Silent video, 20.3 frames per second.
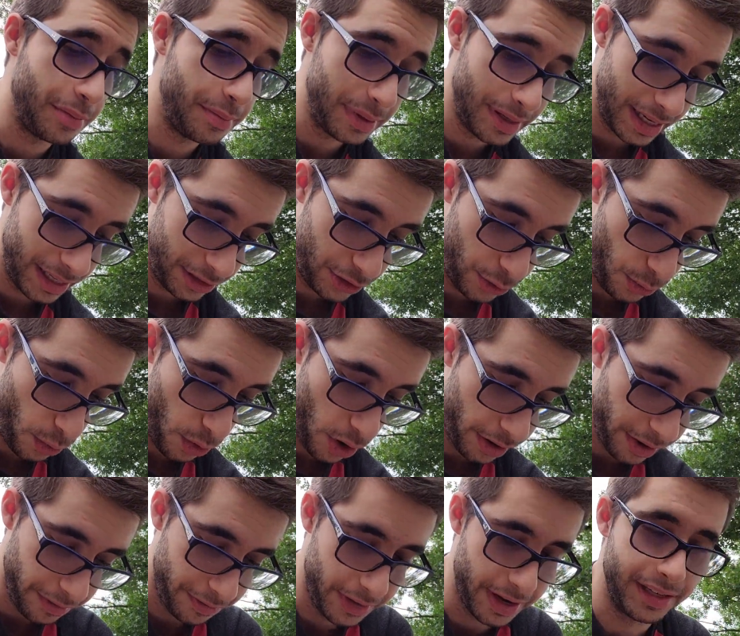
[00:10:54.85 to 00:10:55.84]
apply to
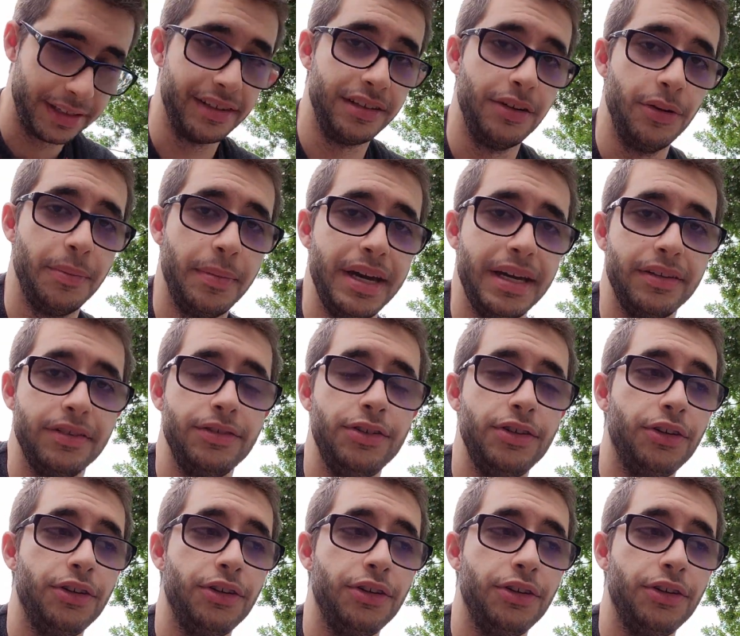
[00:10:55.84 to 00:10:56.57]
artifacts and domains.